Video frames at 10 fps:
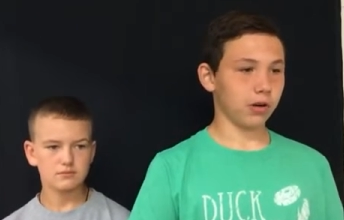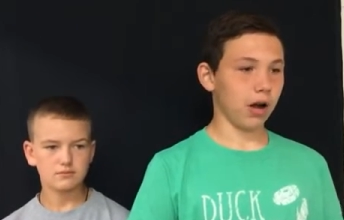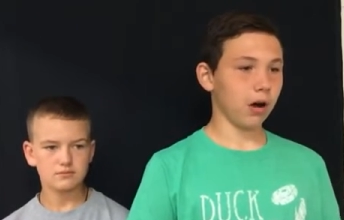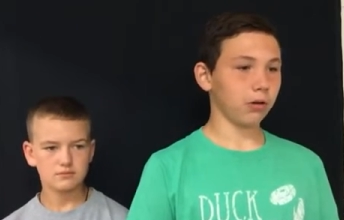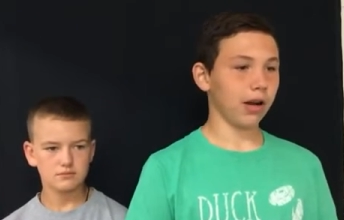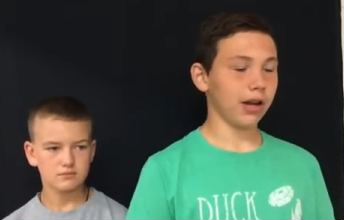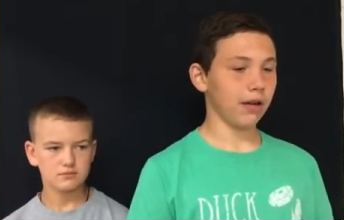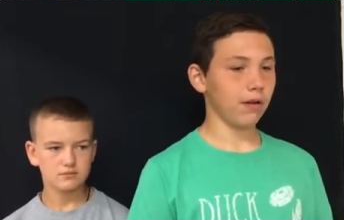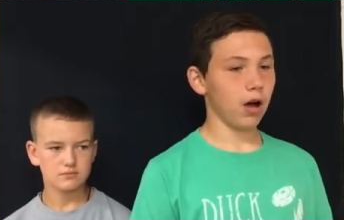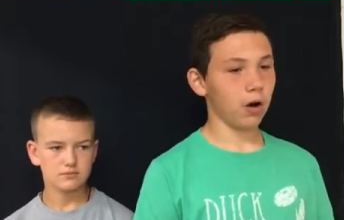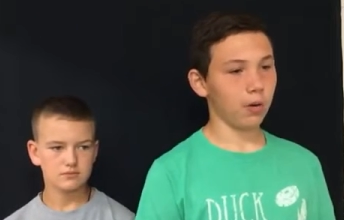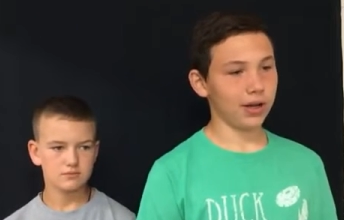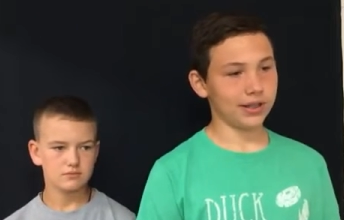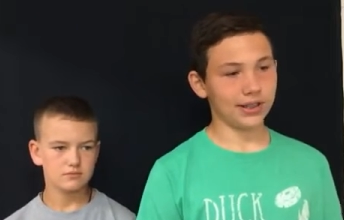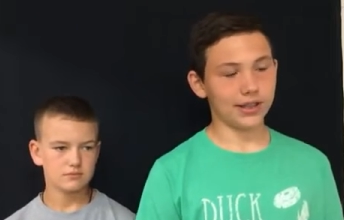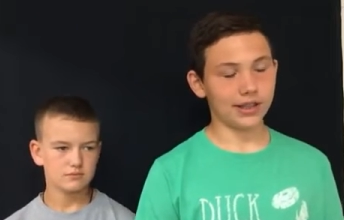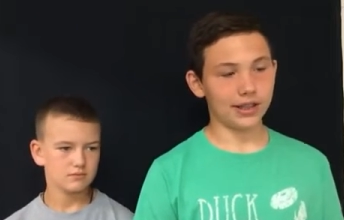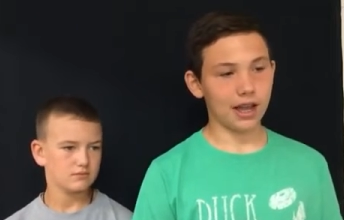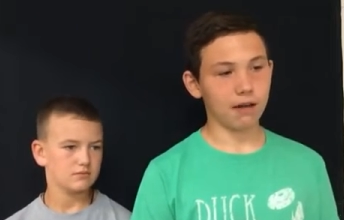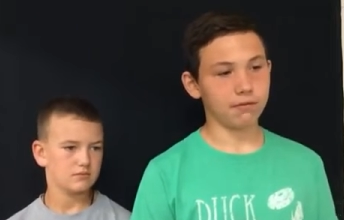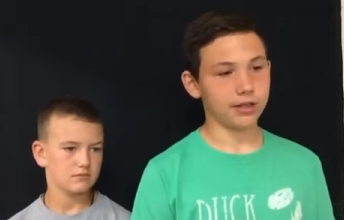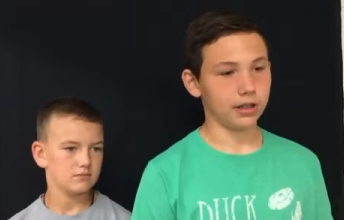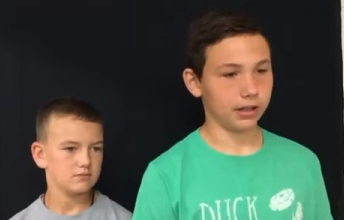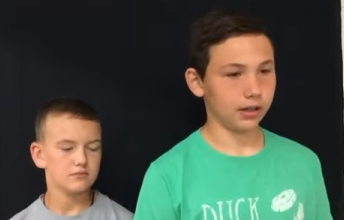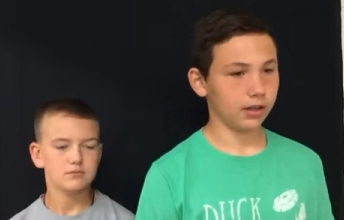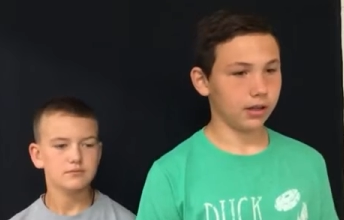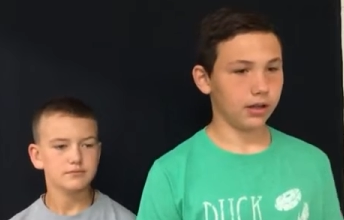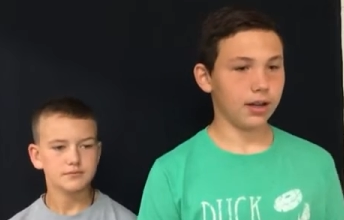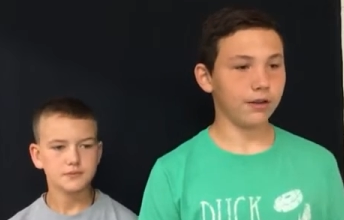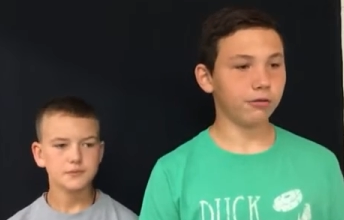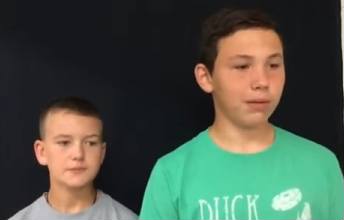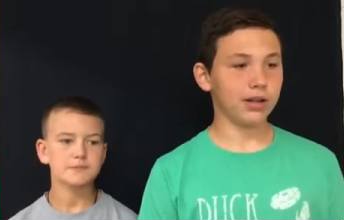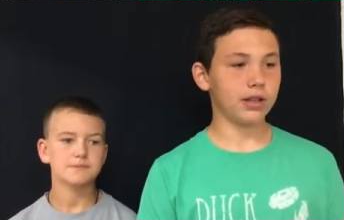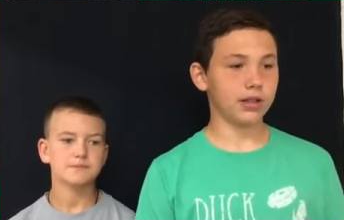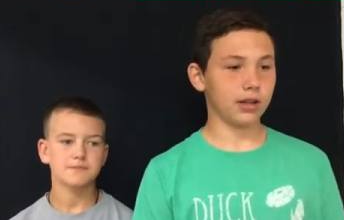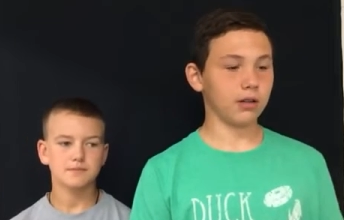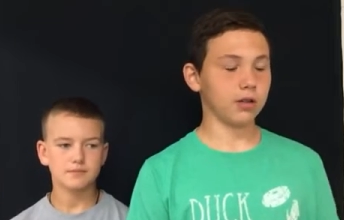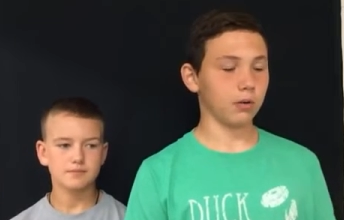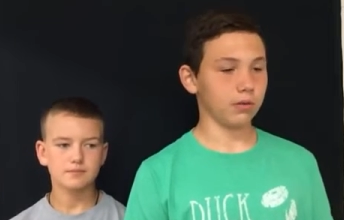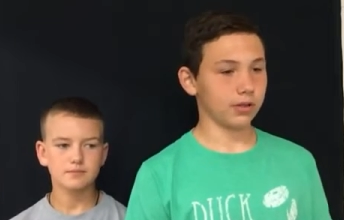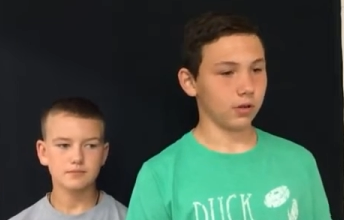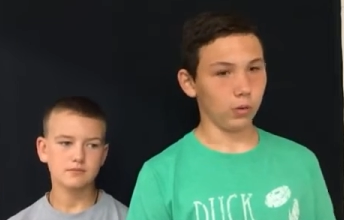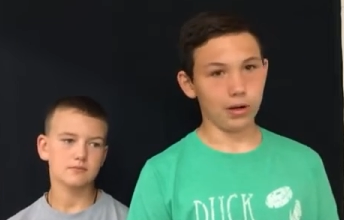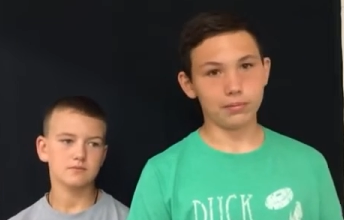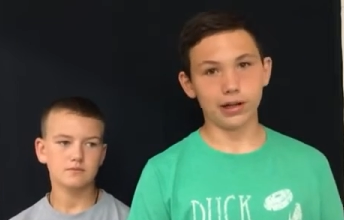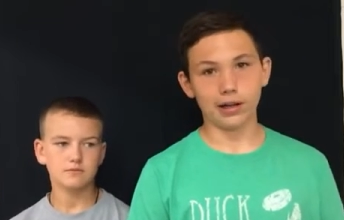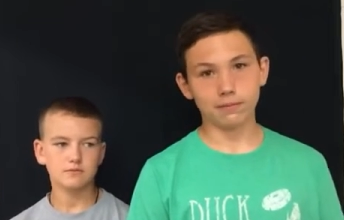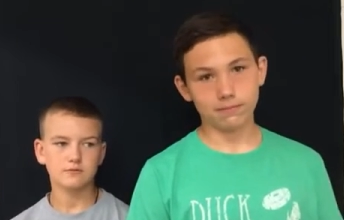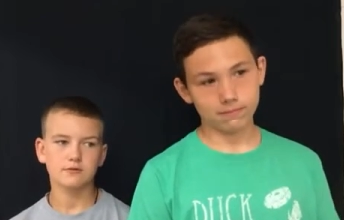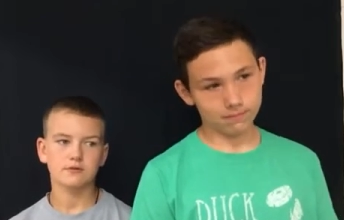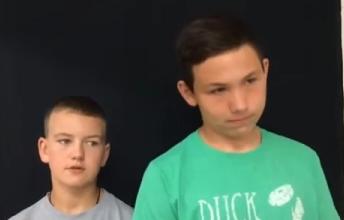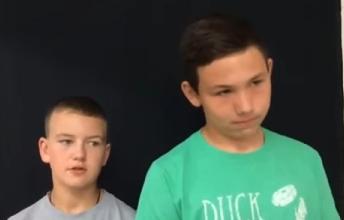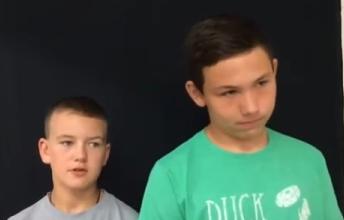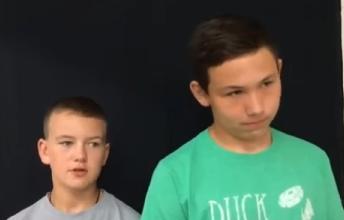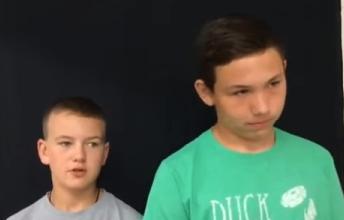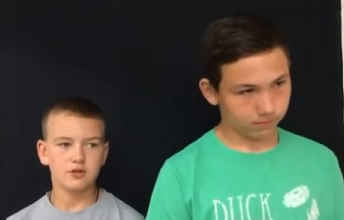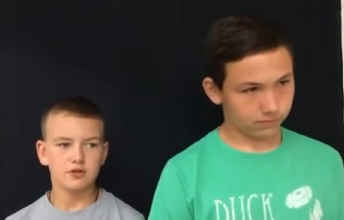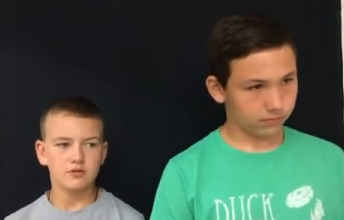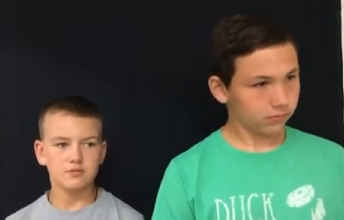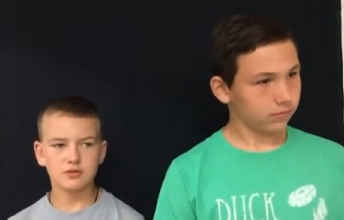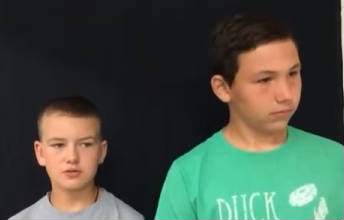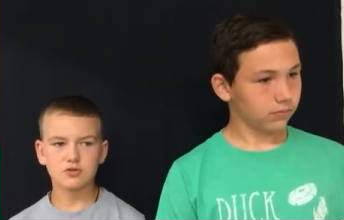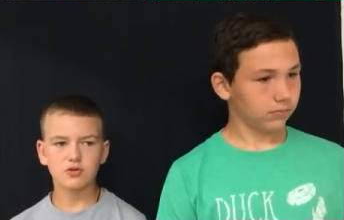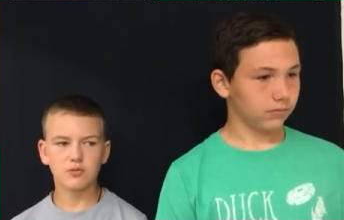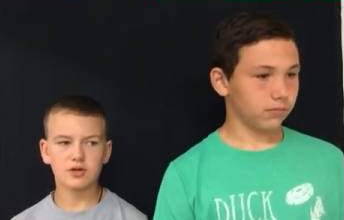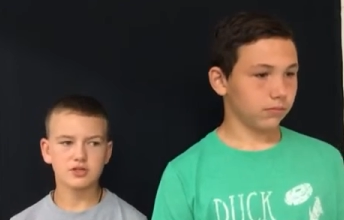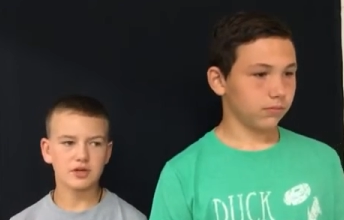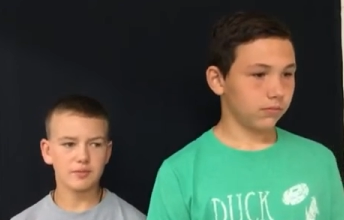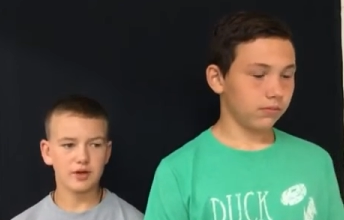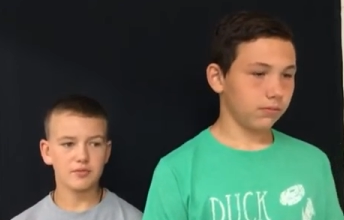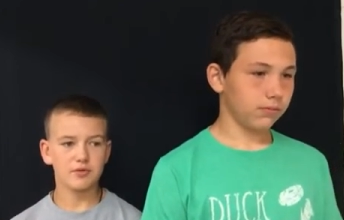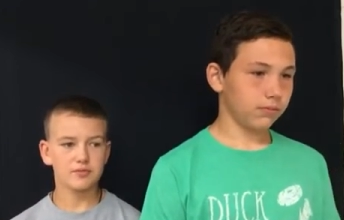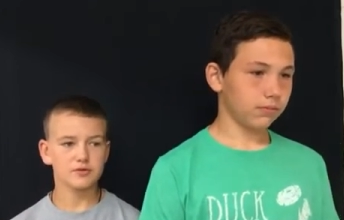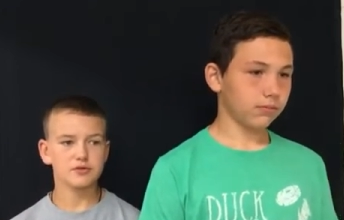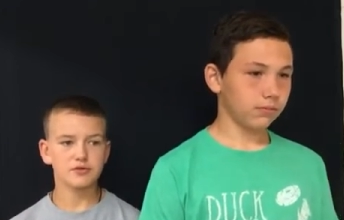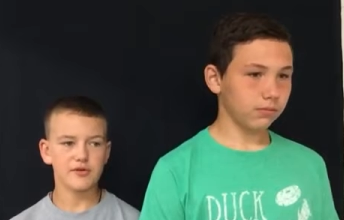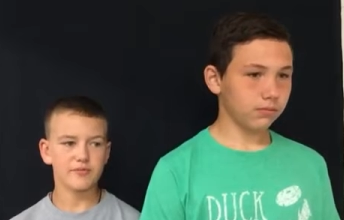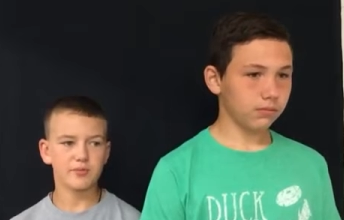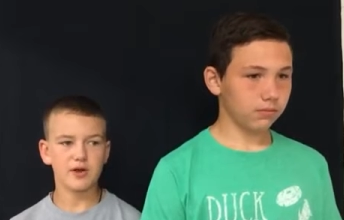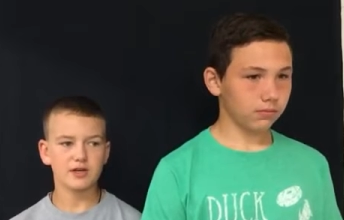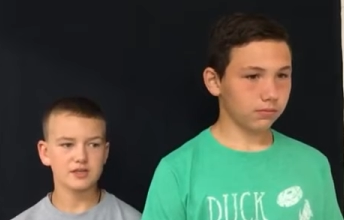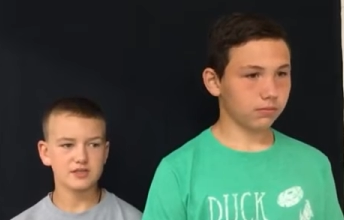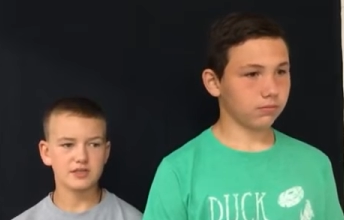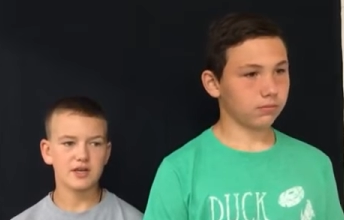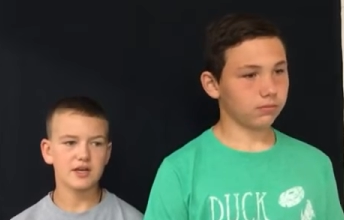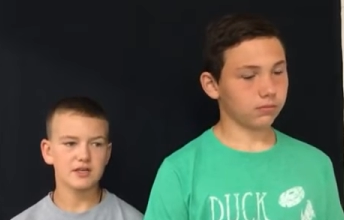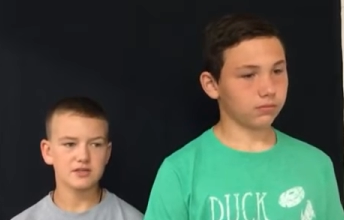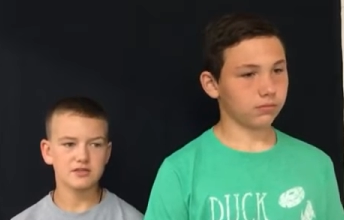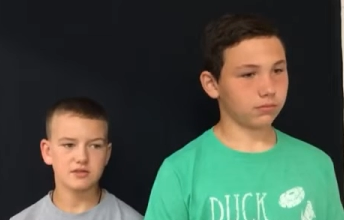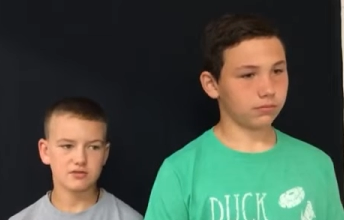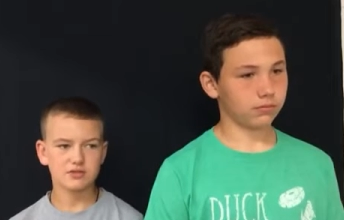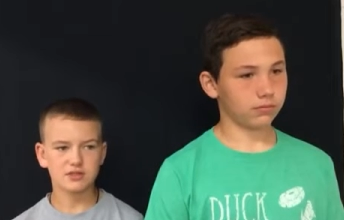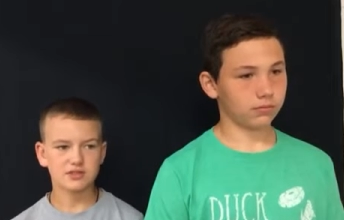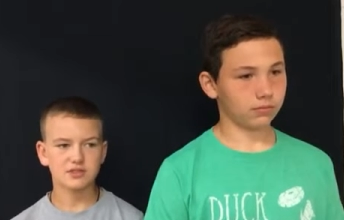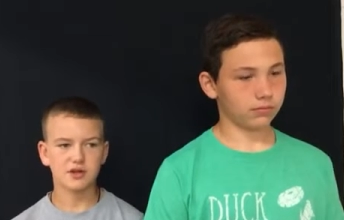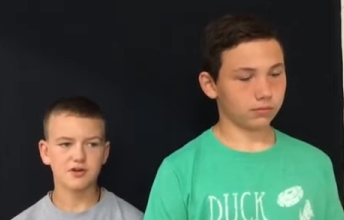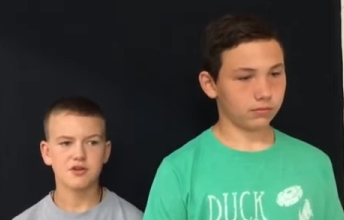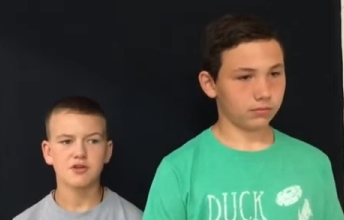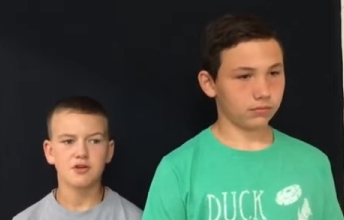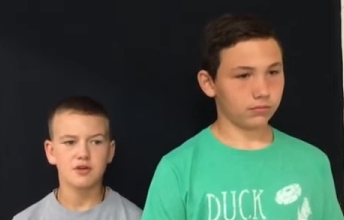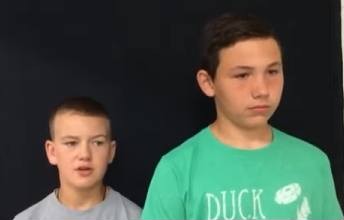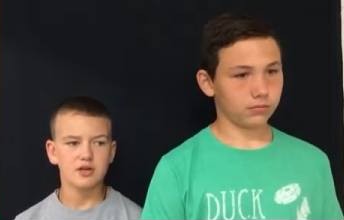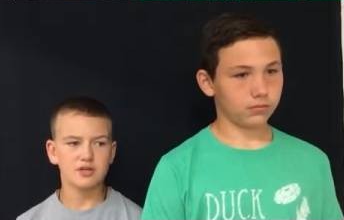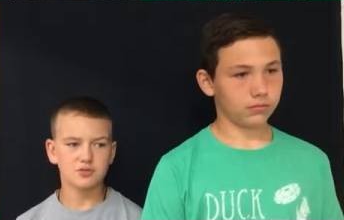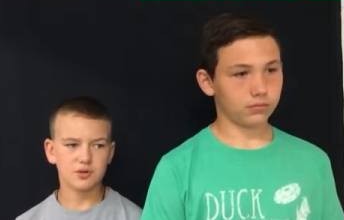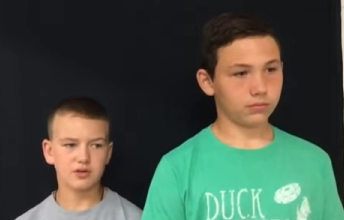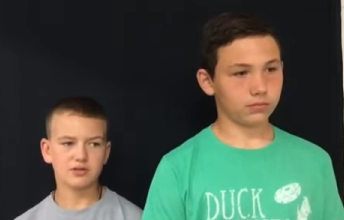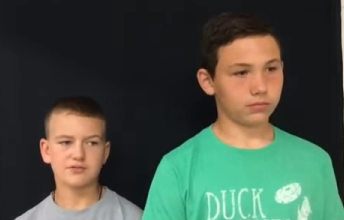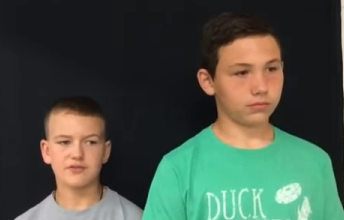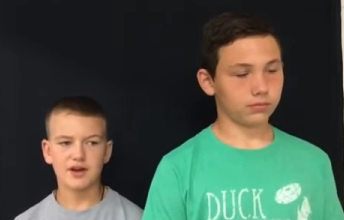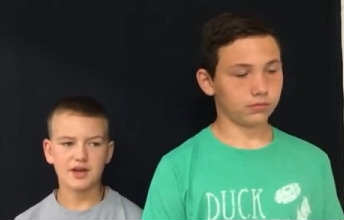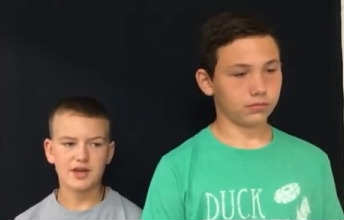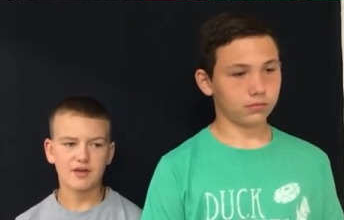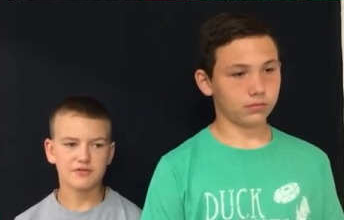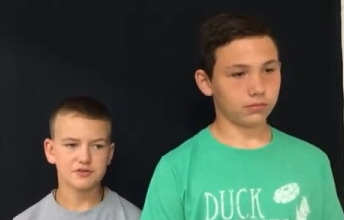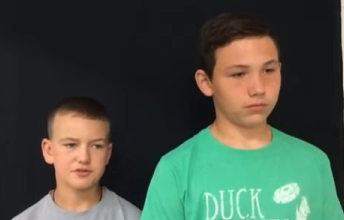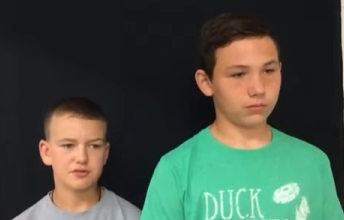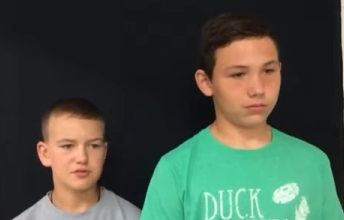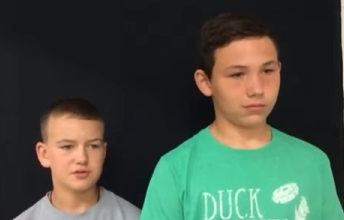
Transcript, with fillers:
Speaker 1: on all grade level hallways and in the cafeteria. Information is also on the school website.
Speaker 2: Middle school marching band members, you have practice today until 6.30, as well as Friday after school